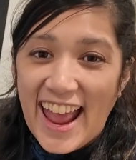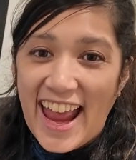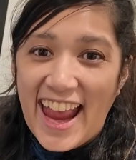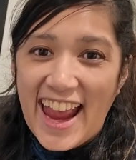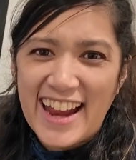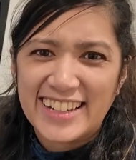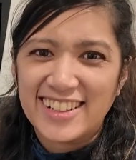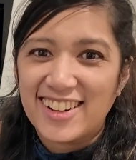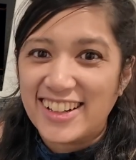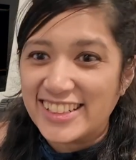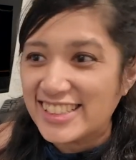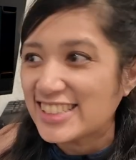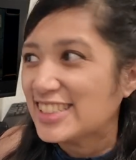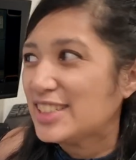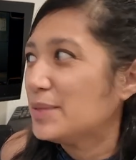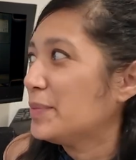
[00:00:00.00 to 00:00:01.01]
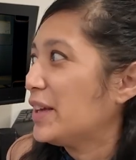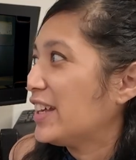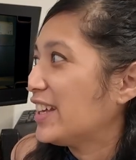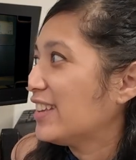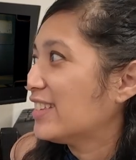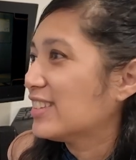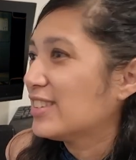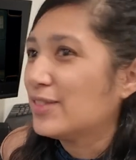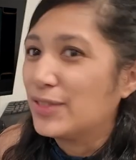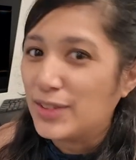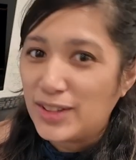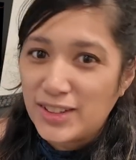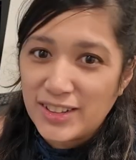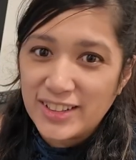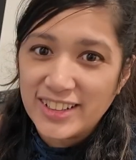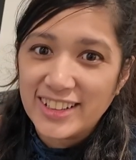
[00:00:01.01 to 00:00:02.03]
And honestly, making this
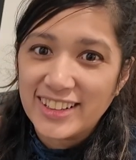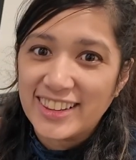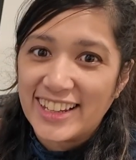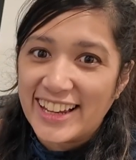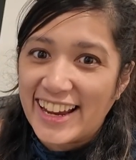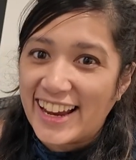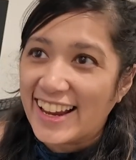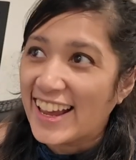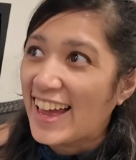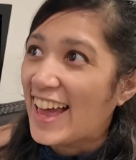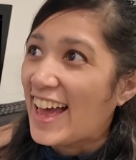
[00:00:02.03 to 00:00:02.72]
vlog,